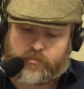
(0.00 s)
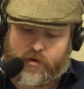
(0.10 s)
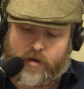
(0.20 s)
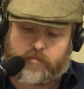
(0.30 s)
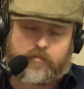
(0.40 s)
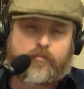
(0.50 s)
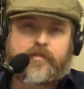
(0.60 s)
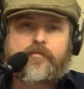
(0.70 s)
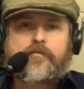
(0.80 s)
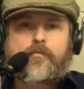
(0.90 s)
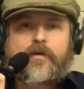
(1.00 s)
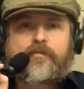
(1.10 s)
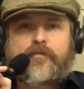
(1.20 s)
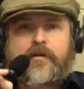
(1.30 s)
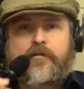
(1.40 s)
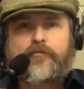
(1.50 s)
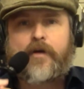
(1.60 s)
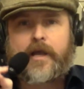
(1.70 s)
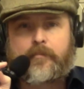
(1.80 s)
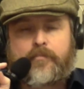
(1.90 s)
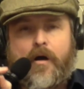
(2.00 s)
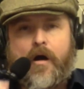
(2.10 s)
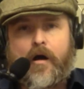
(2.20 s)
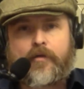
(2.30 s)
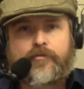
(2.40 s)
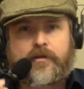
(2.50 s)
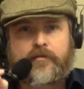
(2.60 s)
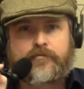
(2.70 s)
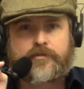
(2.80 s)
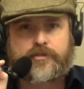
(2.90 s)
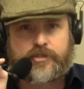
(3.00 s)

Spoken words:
problem with verifying positive